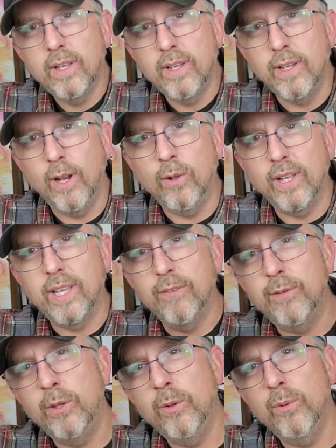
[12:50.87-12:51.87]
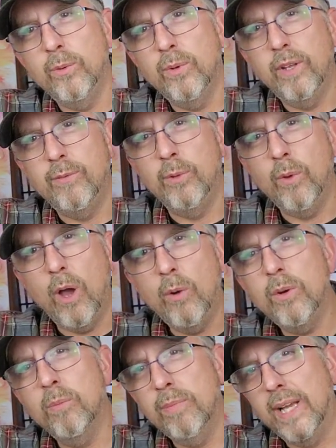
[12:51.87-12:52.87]
You know, like if you I
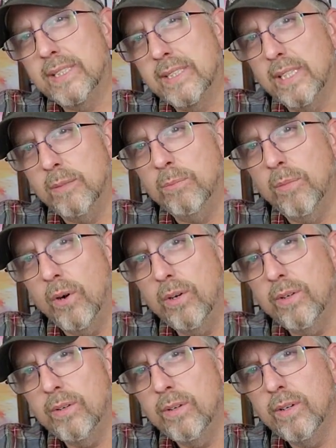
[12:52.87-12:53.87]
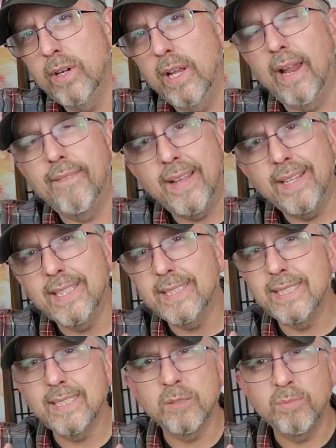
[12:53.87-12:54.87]
want a Mexican Martin, and I think this
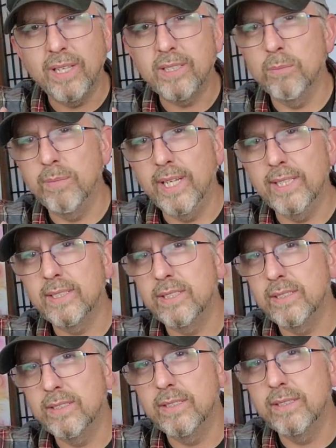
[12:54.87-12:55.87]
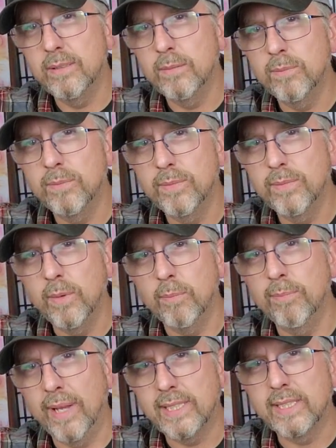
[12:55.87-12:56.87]
is about the best
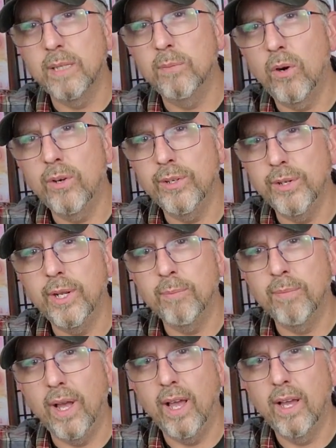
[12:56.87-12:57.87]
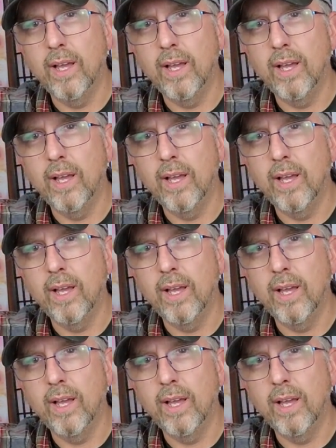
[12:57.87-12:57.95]
Mexican Martin you can buy.